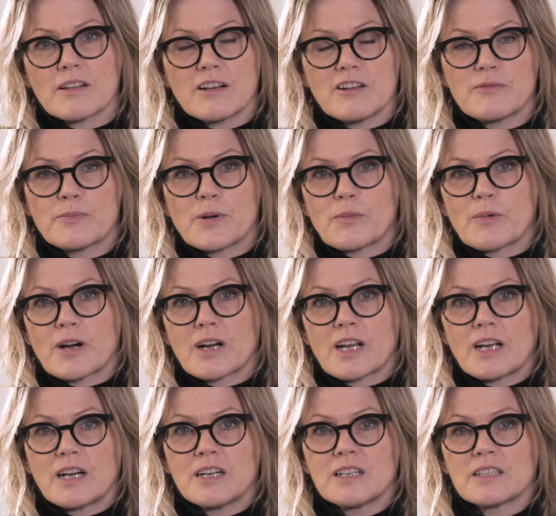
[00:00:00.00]
that I've been
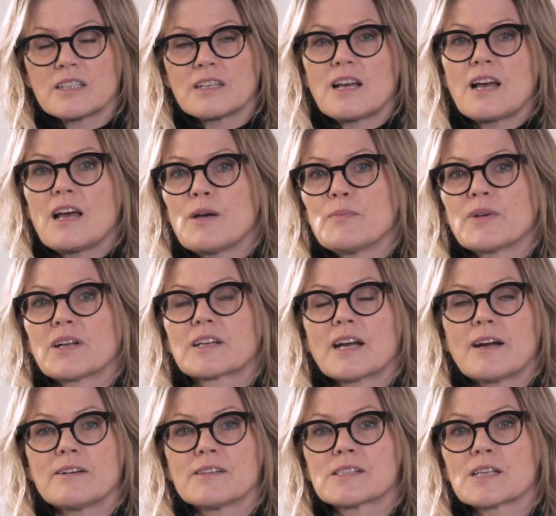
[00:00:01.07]
working on at
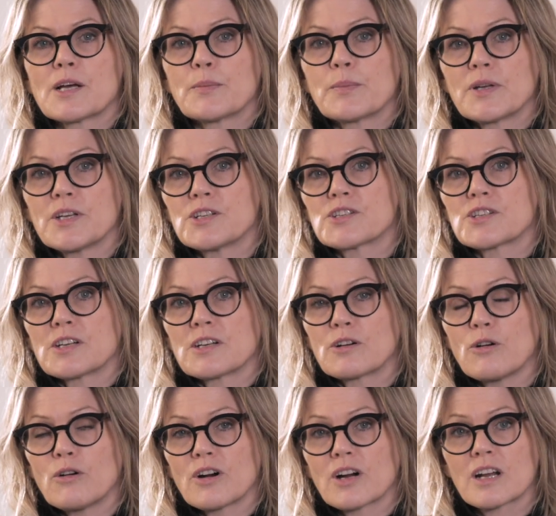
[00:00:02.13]
Garrettstown Beach in
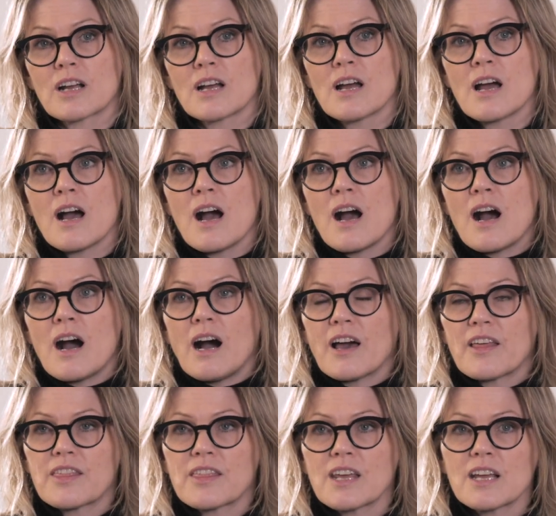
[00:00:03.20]
Cork.
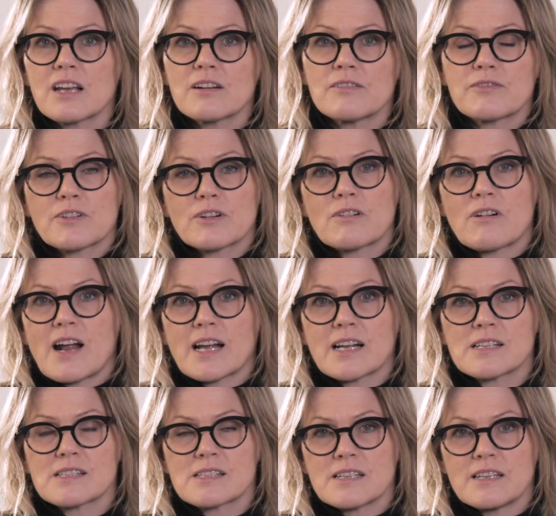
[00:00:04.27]
I think of the
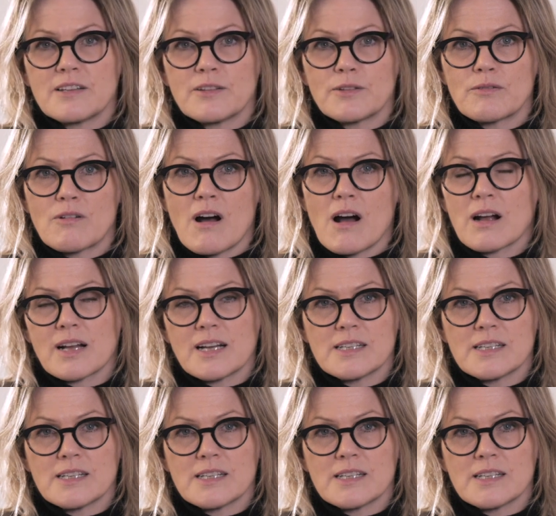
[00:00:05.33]
cracks in the rock